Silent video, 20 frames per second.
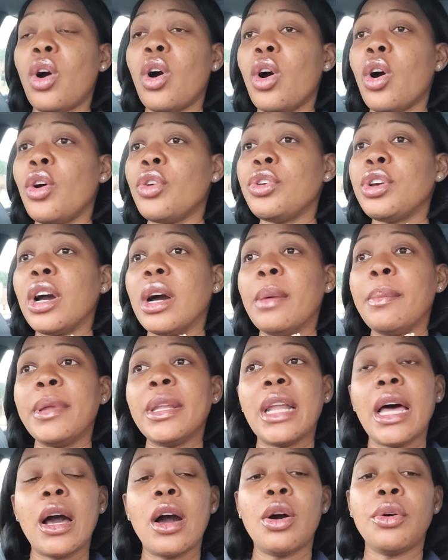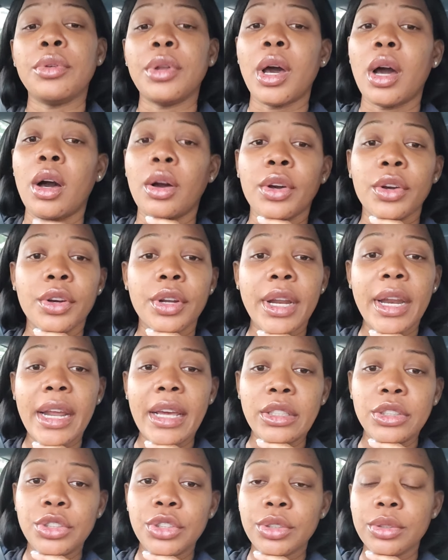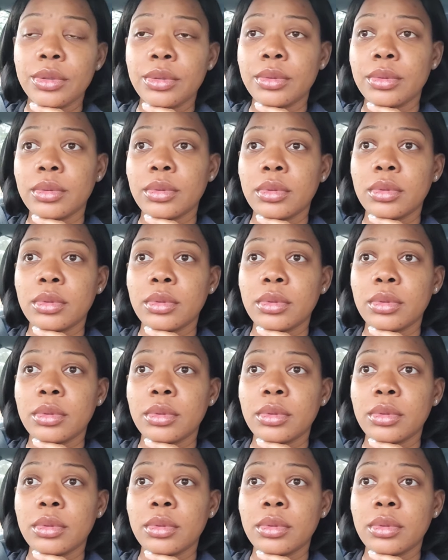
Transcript: or you gonna be like oh no girl that ain't you